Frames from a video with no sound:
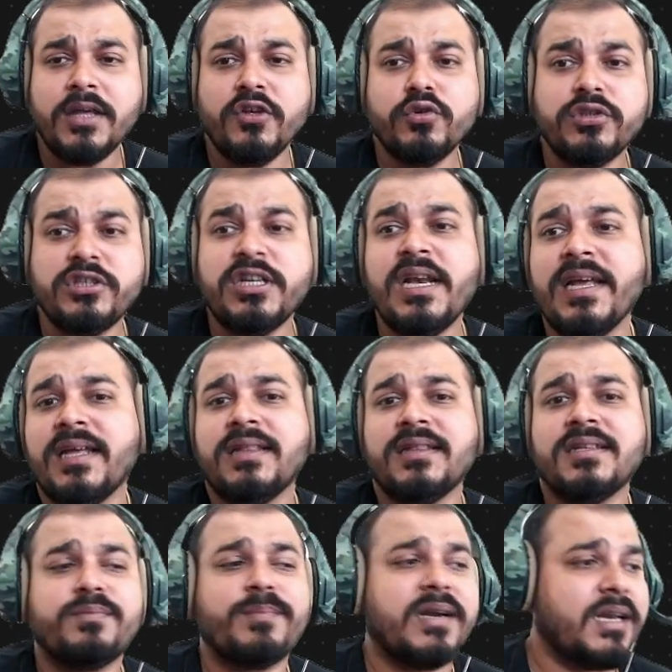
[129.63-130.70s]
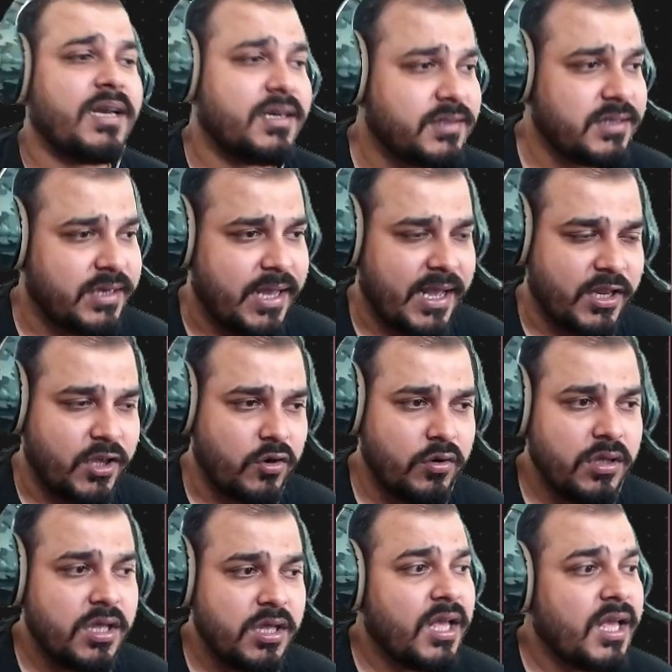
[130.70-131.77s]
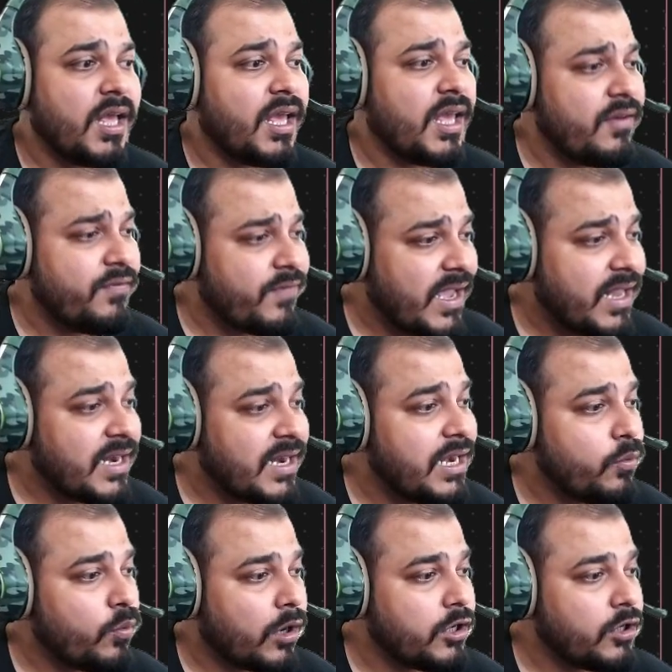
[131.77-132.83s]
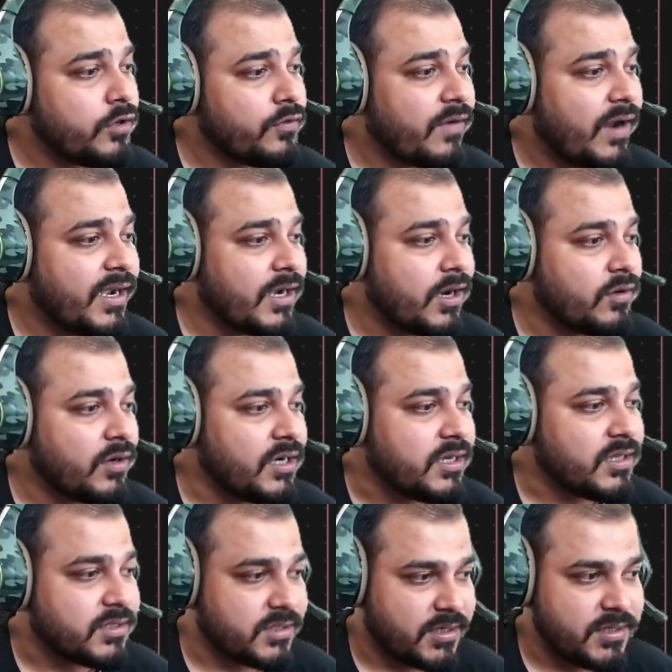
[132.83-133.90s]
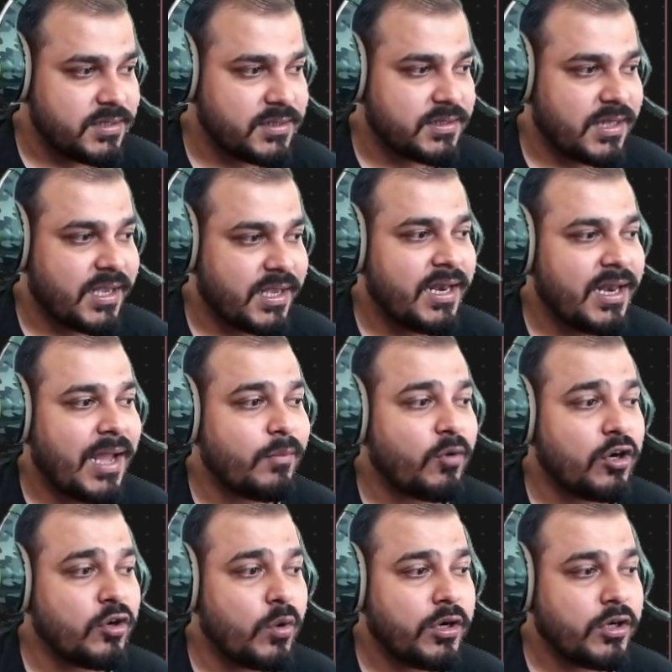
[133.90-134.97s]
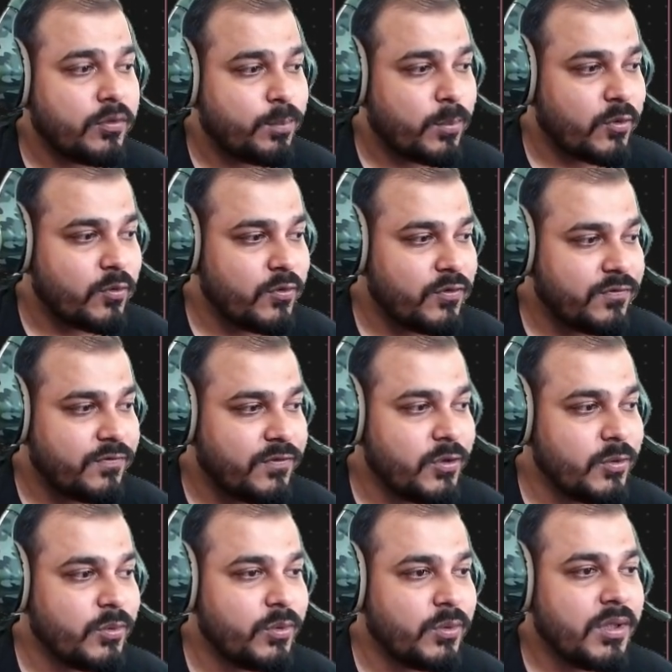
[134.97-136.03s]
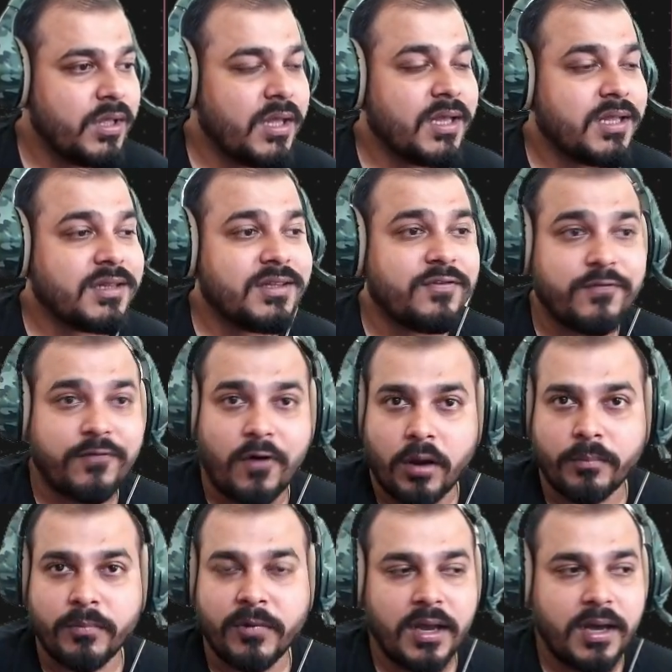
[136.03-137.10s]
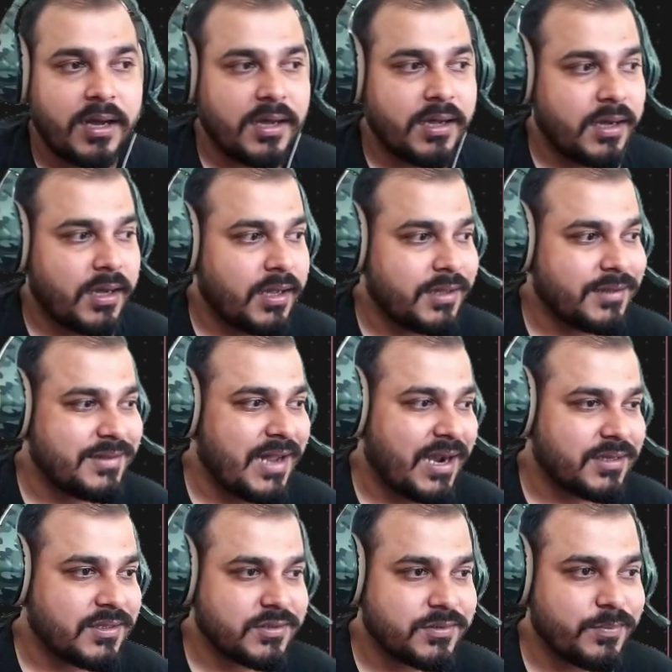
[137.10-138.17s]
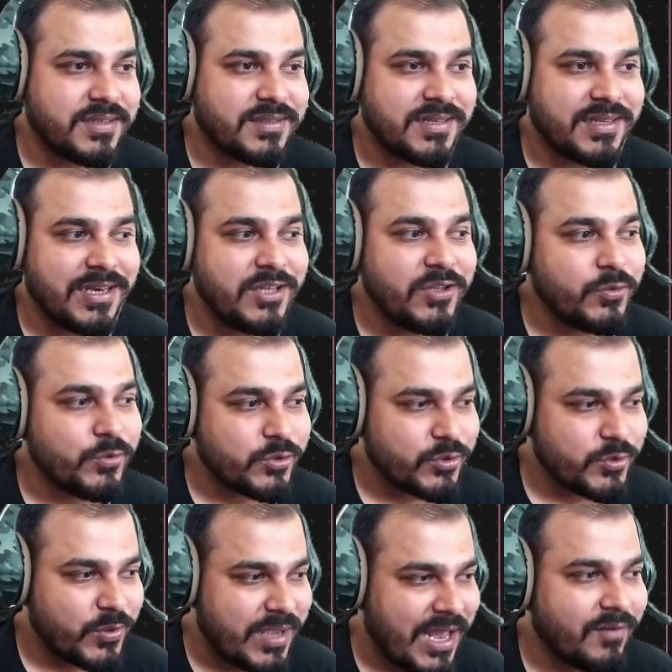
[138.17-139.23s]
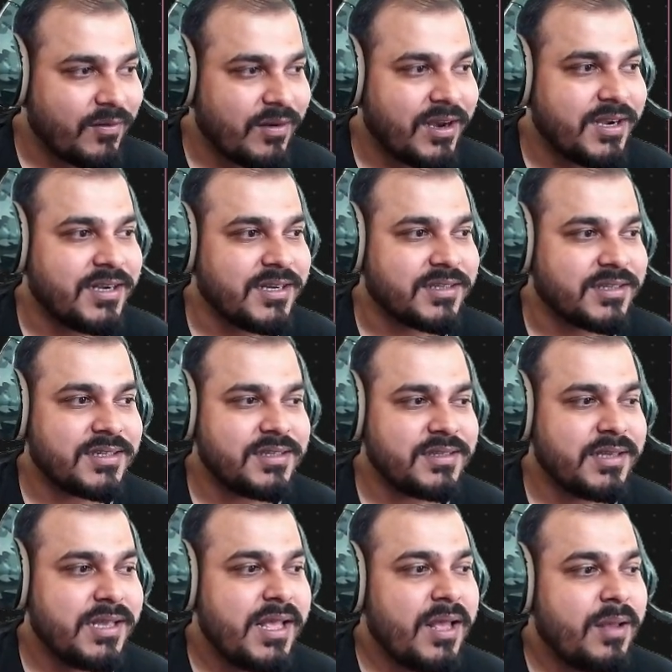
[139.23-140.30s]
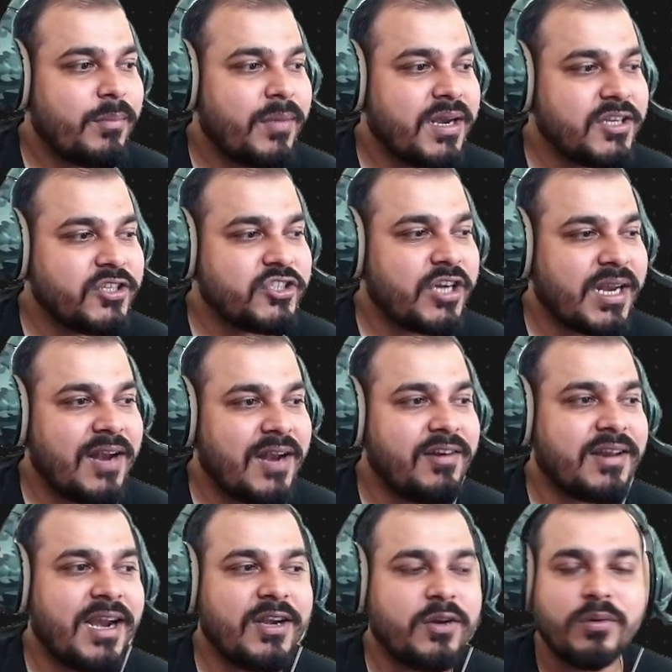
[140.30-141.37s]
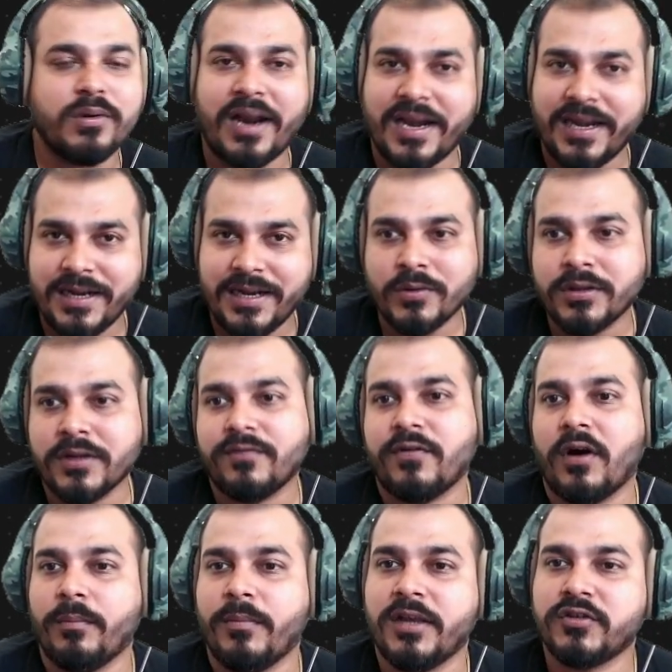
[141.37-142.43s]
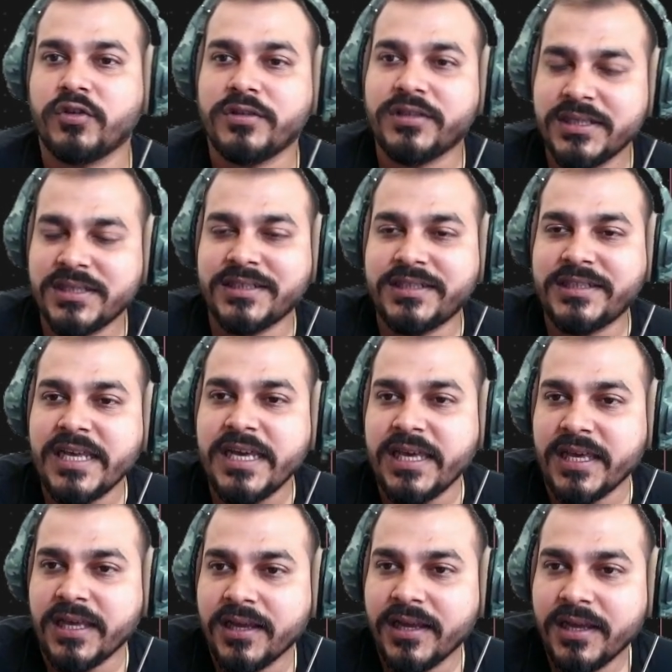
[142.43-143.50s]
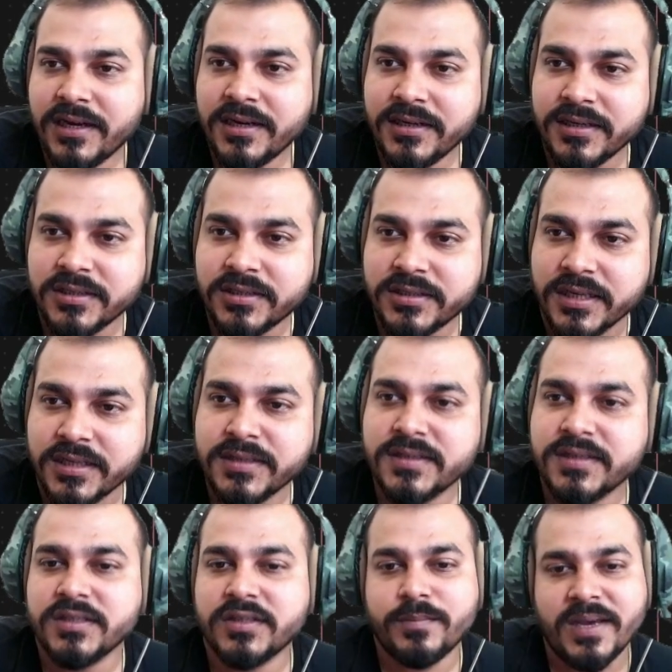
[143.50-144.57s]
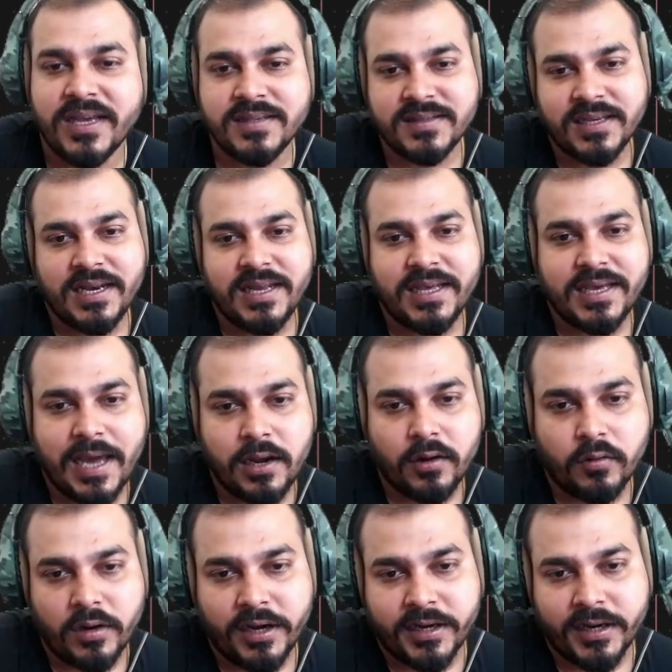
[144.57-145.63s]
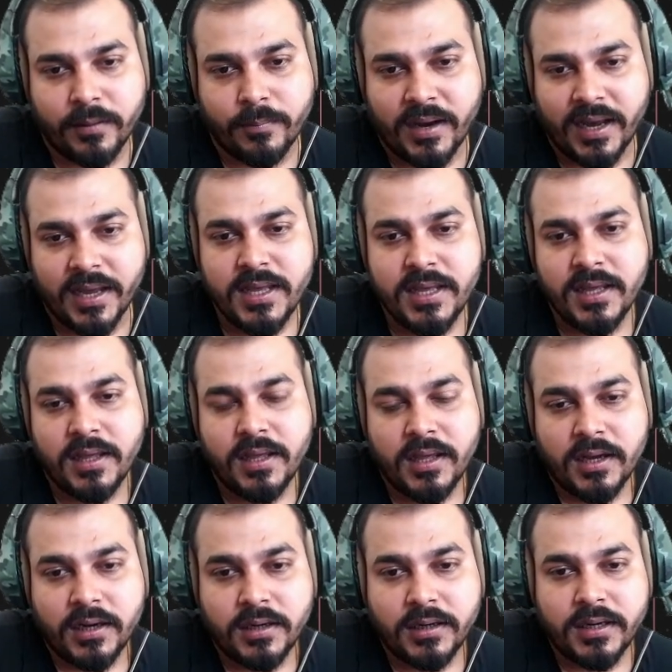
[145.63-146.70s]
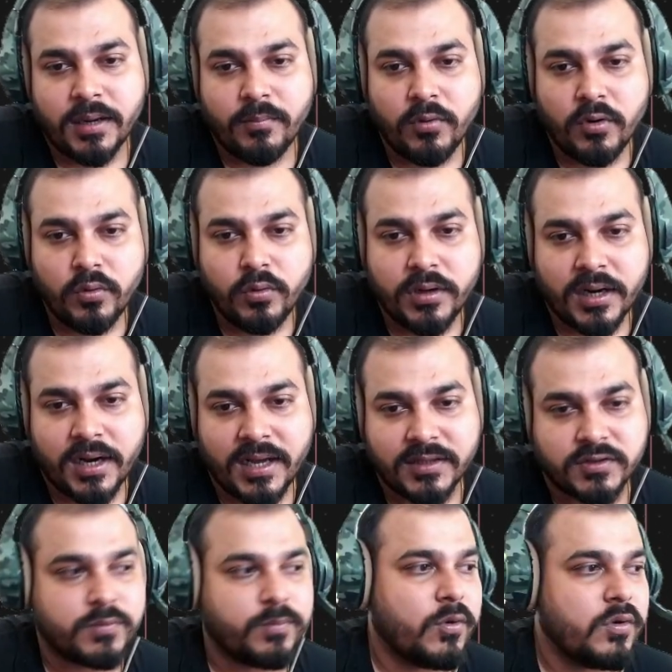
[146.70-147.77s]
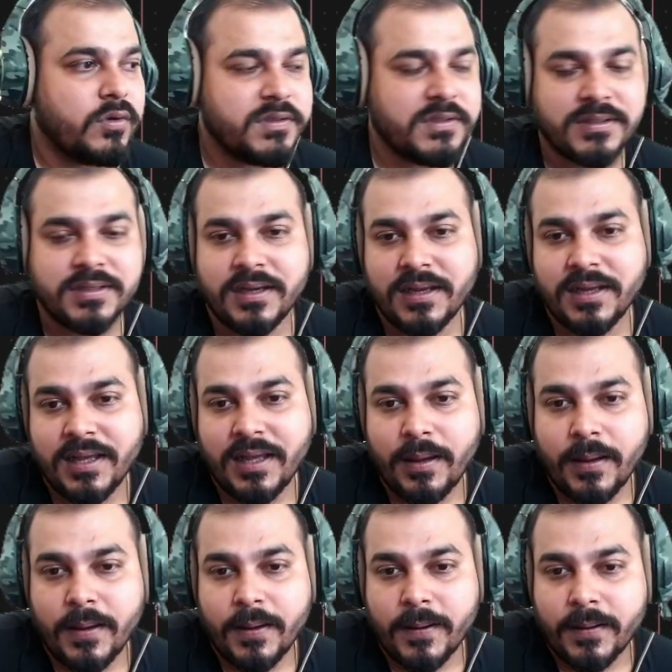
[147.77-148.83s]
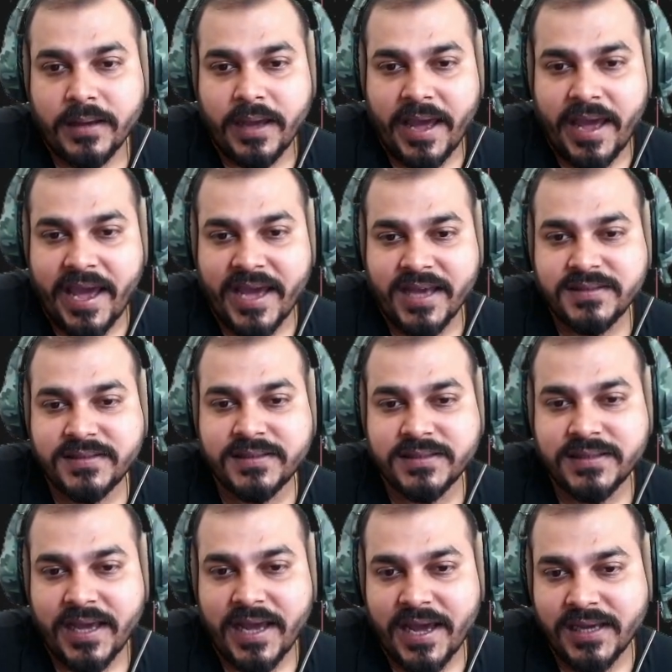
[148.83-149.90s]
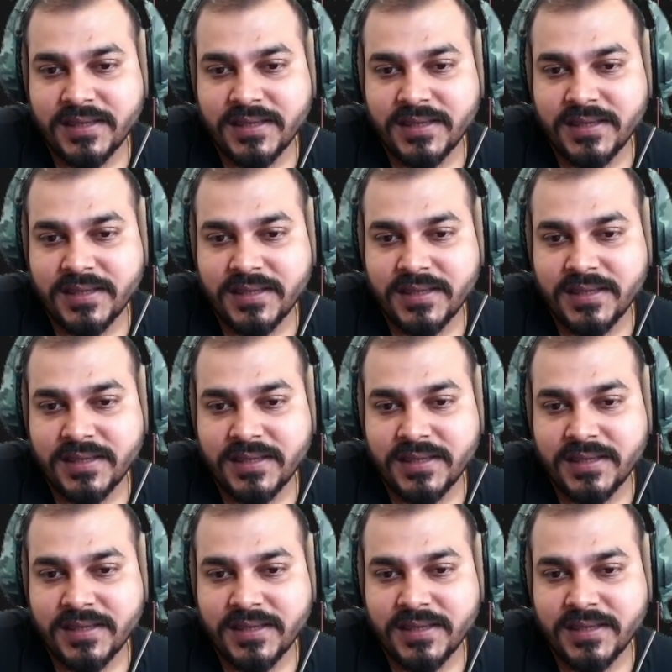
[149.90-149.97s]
Now usually in this particular scenario, if I really want to find out the distance, again, I'm not going to prove you the formula that is basically used to calculate the distance. But in short, I'll try to write down the formula. So this D distance is basically calculated by W transpose S.